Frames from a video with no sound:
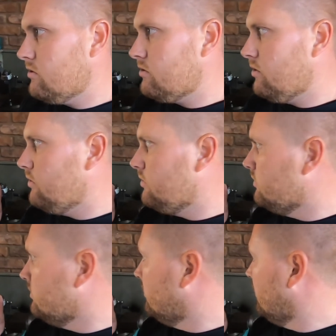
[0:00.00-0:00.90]
So
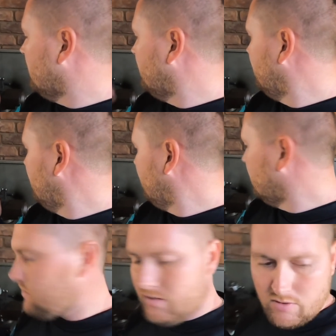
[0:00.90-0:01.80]
I think
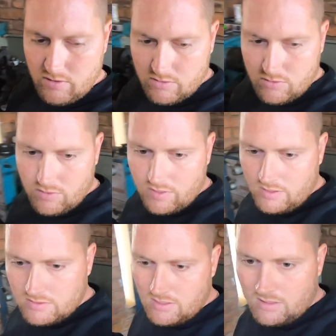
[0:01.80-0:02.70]
that's the only two
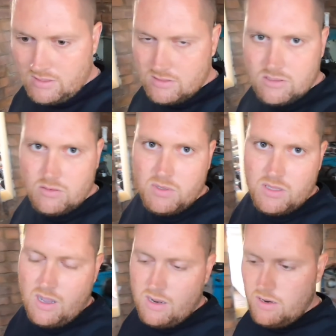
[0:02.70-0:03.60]
things that needs to be
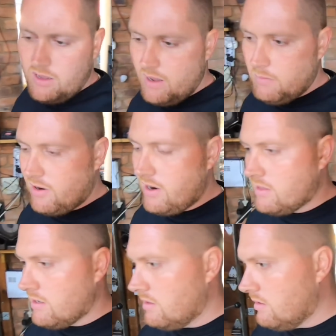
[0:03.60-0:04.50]
done. Am I
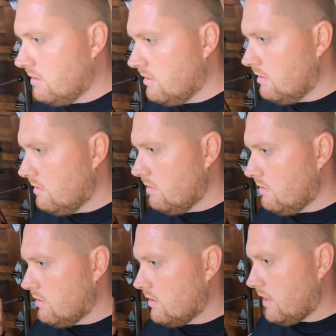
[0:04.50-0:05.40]
right?
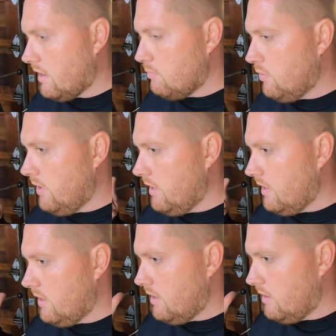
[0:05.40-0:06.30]
Crank
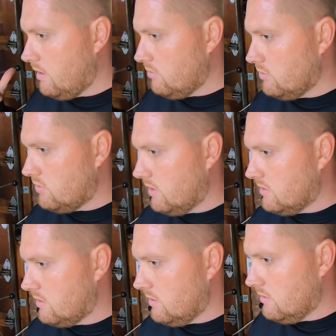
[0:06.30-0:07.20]
pulley and O2
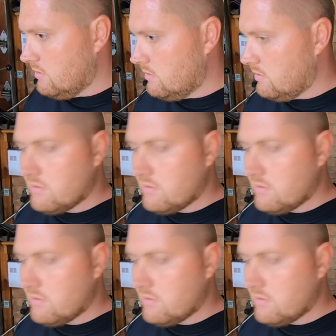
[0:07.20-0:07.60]
sensor. Yeah.